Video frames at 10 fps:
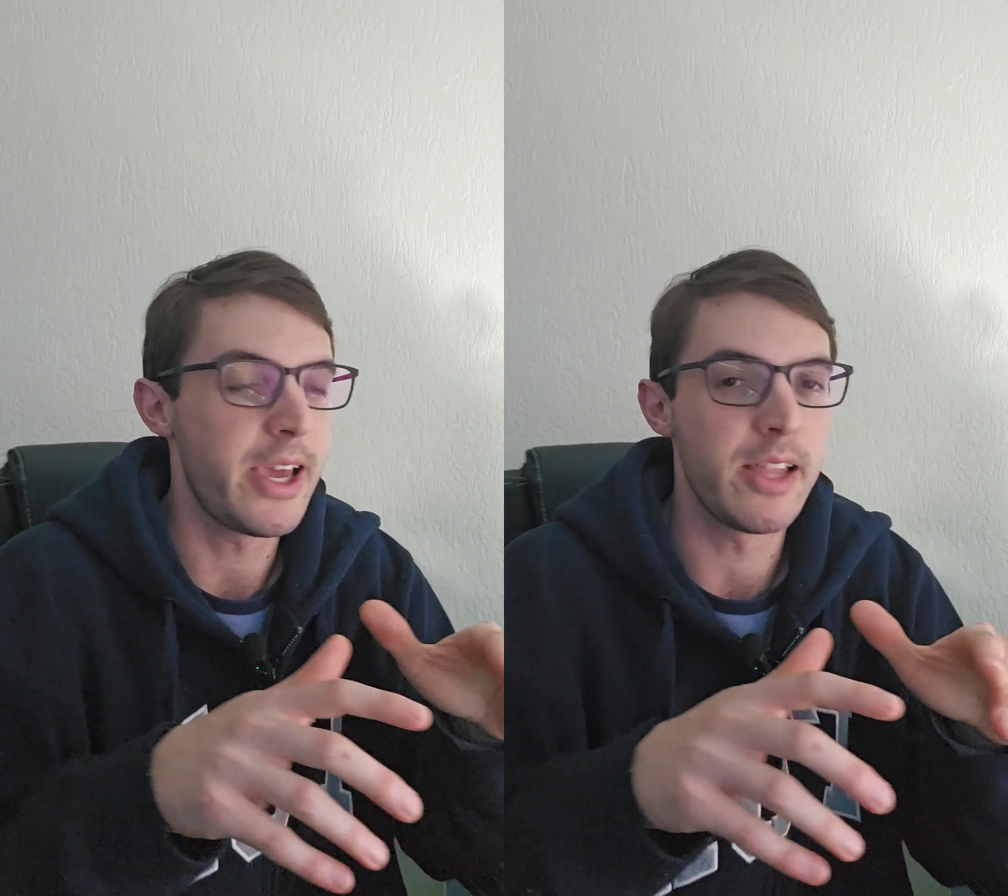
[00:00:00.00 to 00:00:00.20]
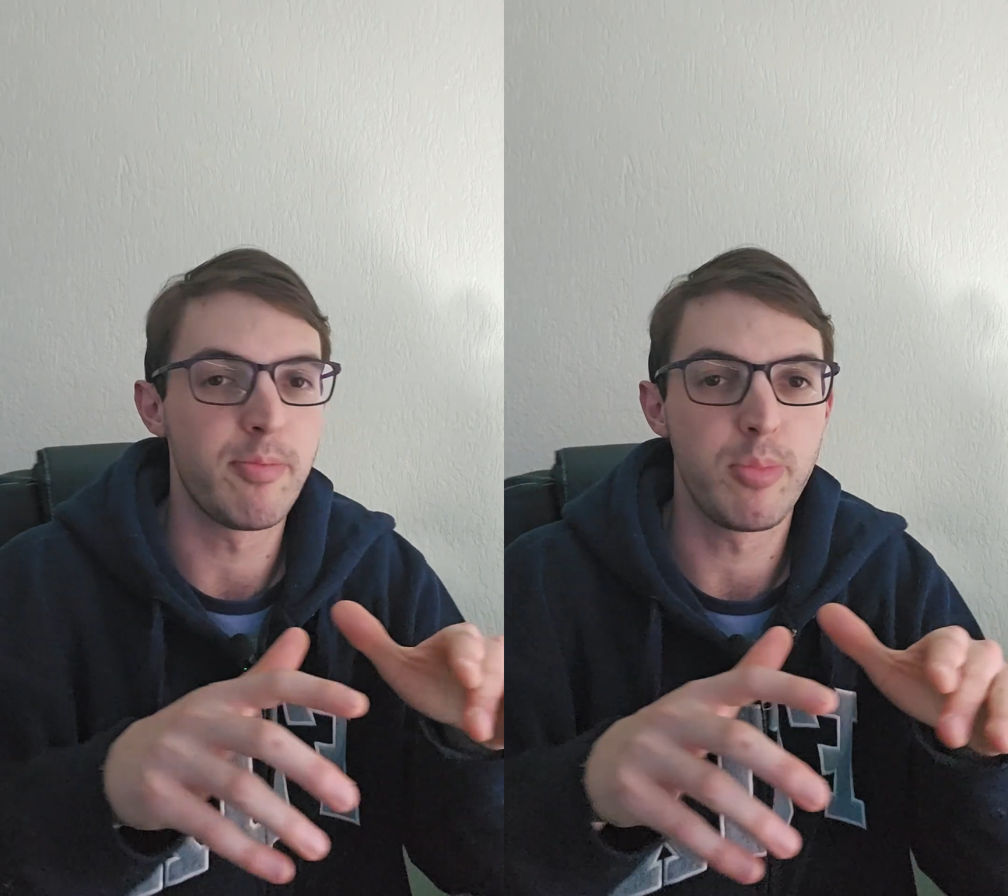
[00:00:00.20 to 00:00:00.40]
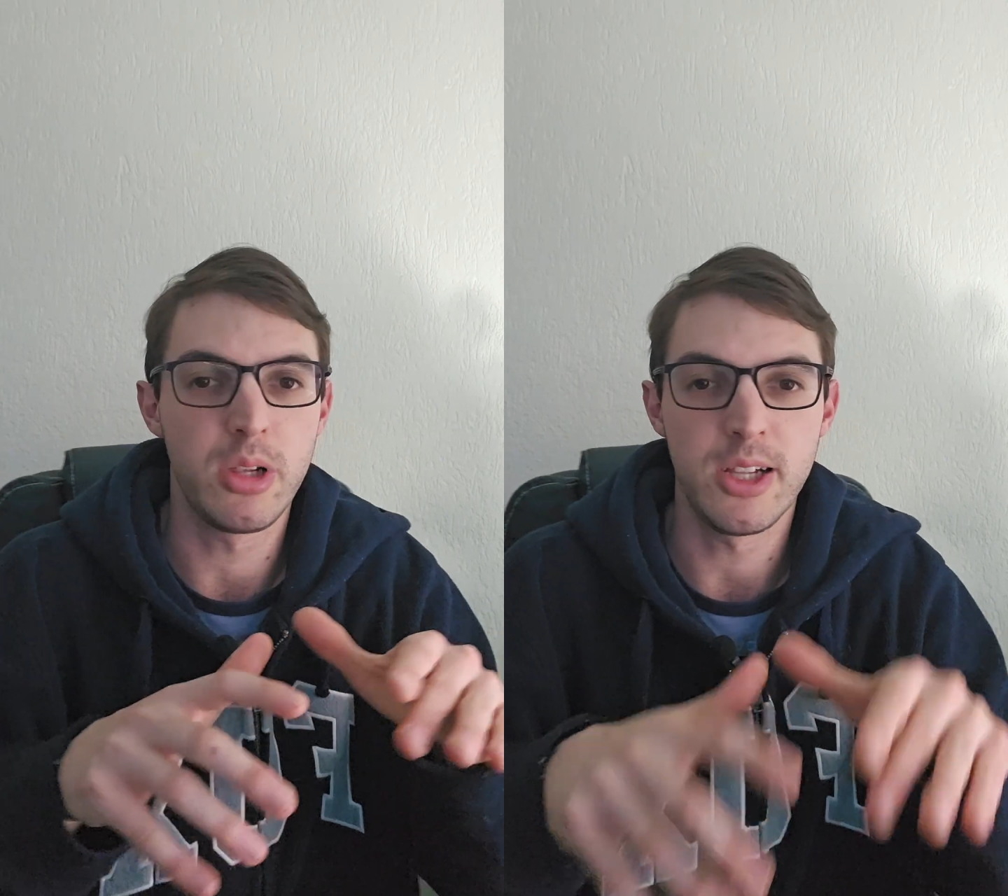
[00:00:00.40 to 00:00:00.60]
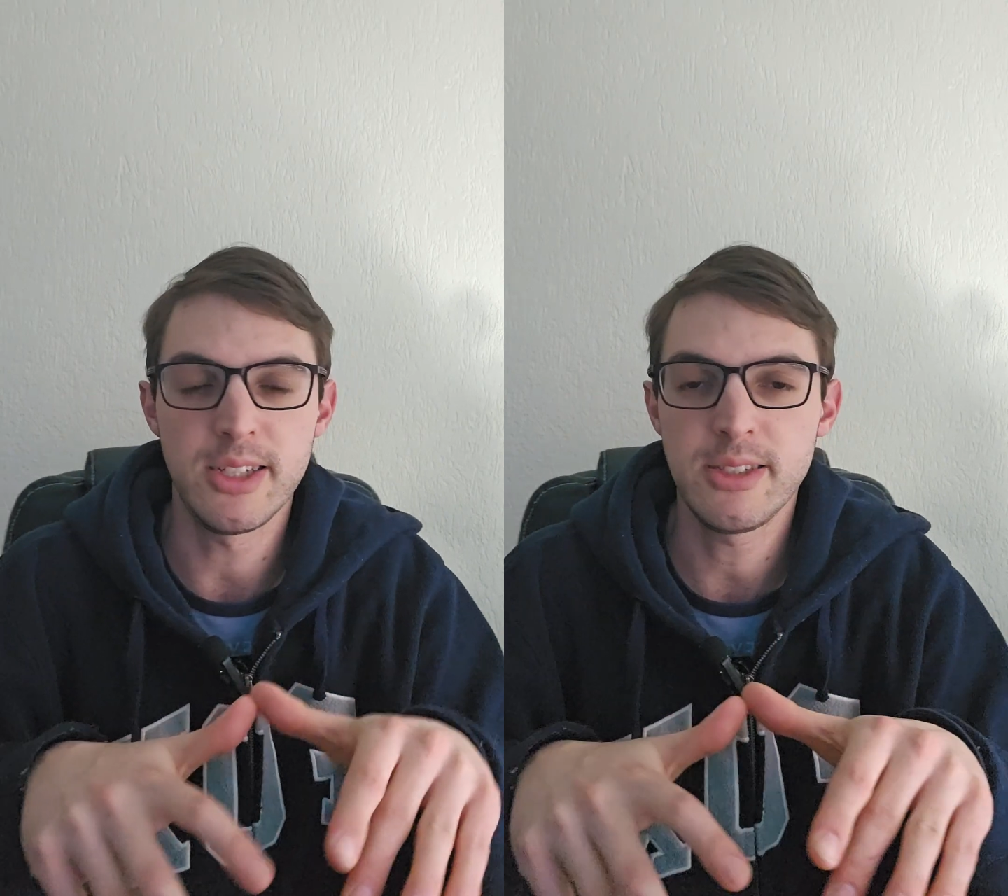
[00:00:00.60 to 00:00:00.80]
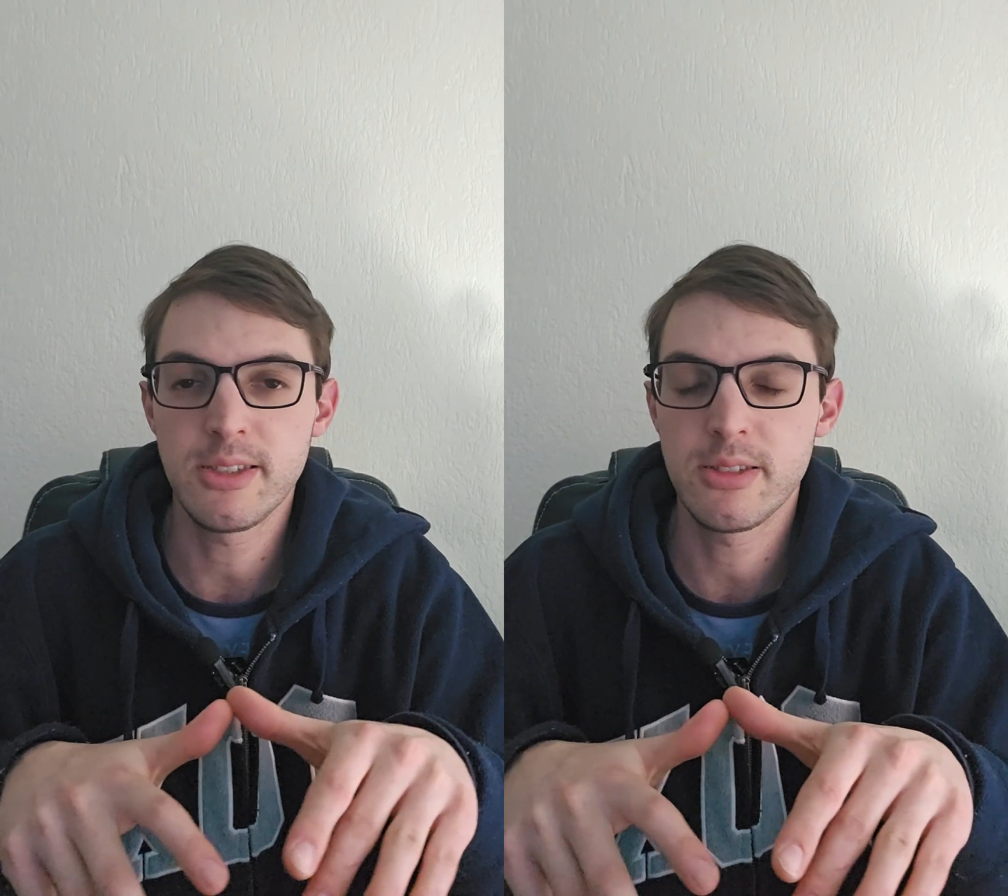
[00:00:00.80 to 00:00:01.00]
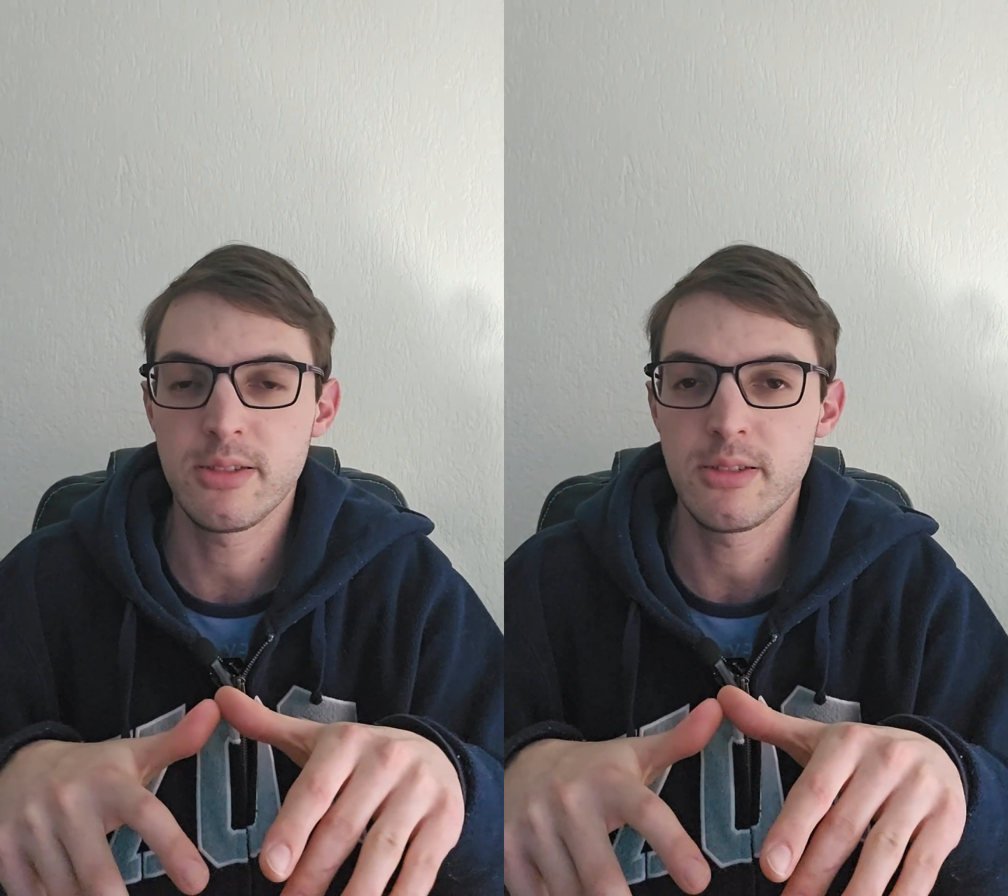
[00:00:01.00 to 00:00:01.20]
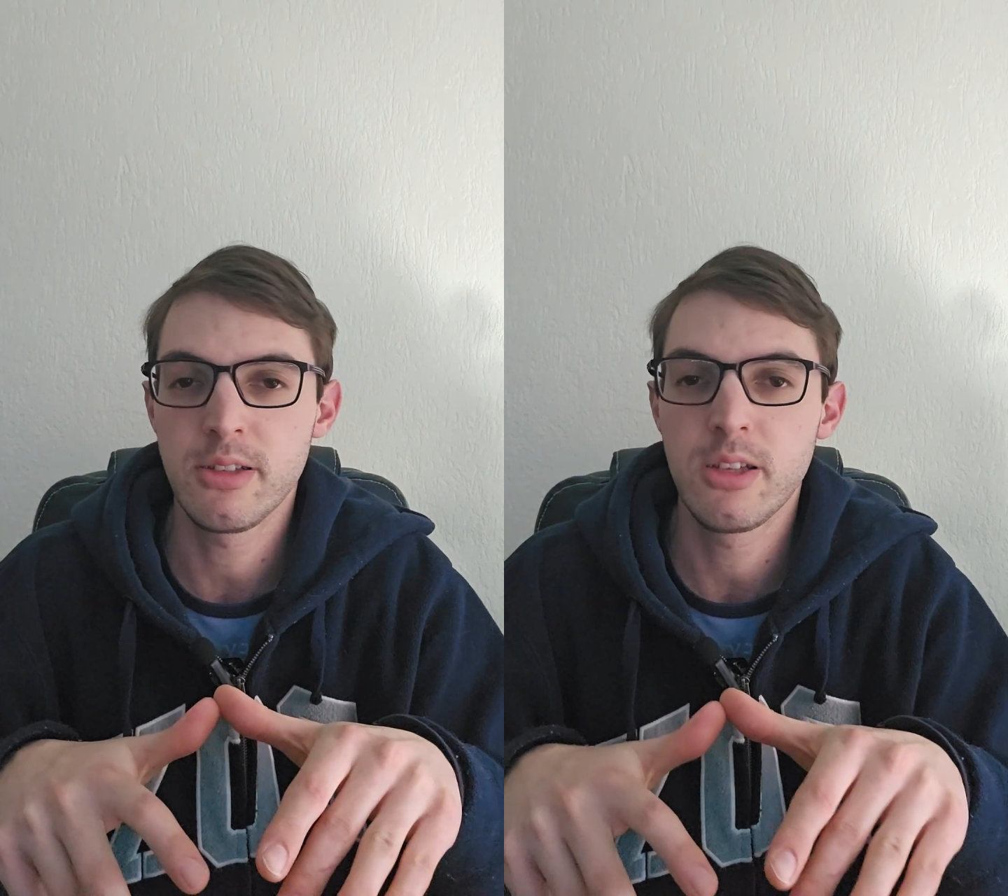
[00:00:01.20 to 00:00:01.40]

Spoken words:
And plus,